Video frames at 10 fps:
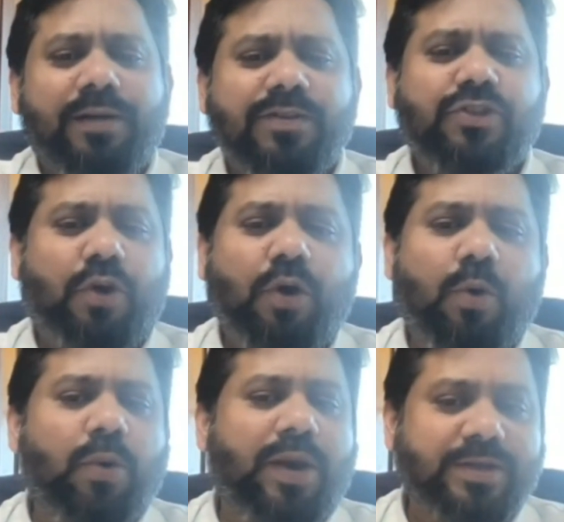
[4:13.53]
have a
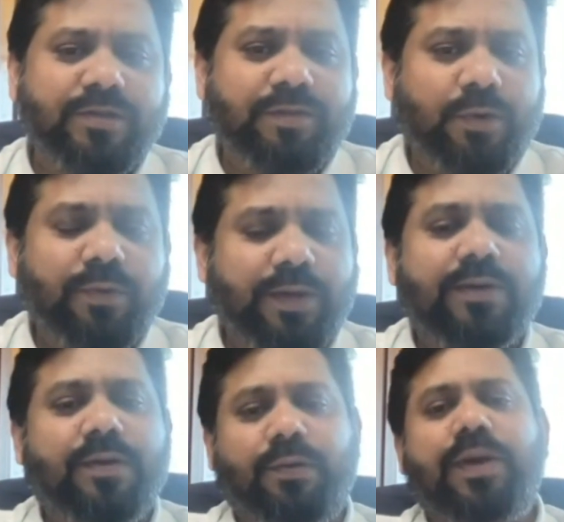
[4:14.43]
stronghold as of now there.
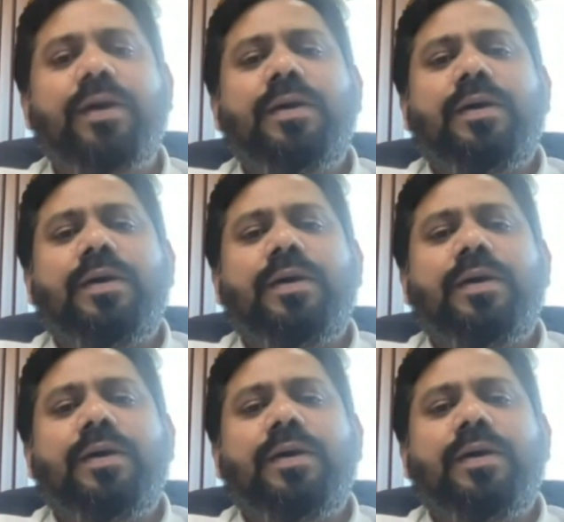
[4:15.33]
Okay.